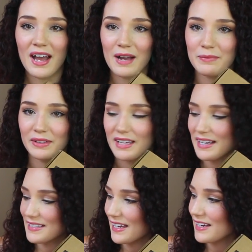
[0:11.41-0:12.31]
I'm really
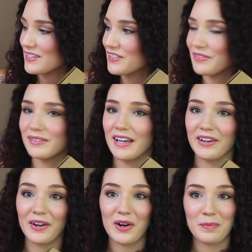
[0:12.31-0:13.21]
excited to let
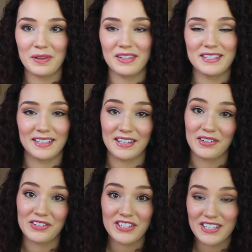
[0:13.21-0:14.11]
her open this, and I
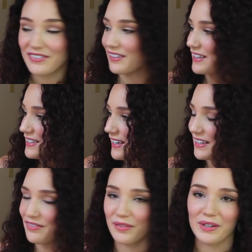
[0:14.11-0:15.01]
know she's really
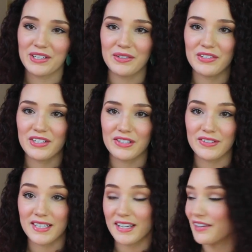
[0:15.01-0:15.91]
excited for it too. She's
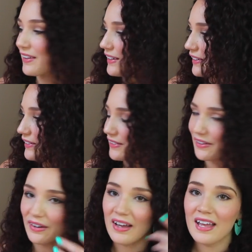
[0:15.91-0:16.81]
just sitting here like a good
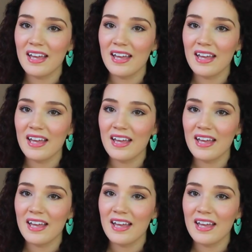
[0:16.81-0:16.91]
girl.